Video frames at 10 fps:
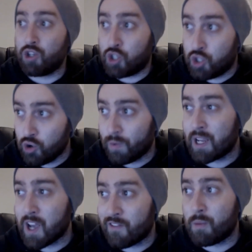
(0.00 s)

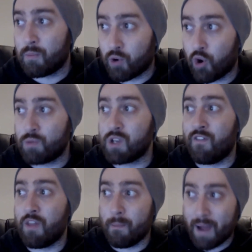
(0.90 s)
during government probes
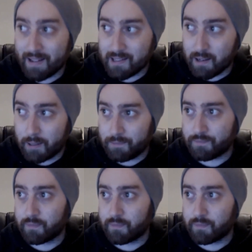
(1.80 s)
of the matter.